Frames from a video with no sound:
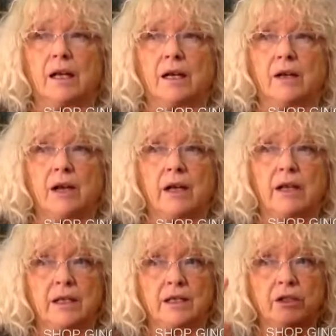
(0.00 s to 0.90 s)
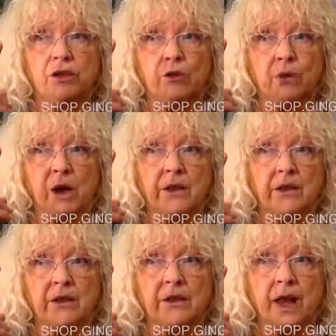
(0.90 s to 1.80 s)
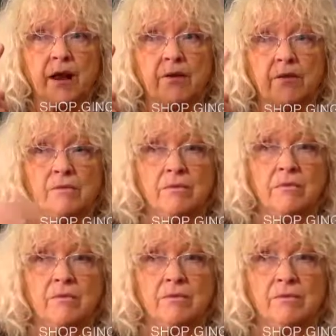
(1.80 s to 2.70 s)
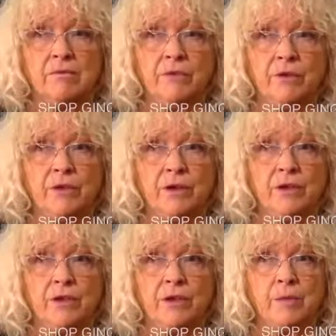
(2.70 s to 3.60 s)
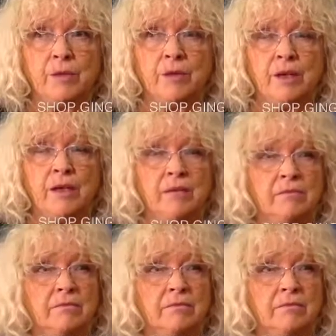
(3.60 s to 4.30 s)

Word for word: Okay, that's twice now a few years in between.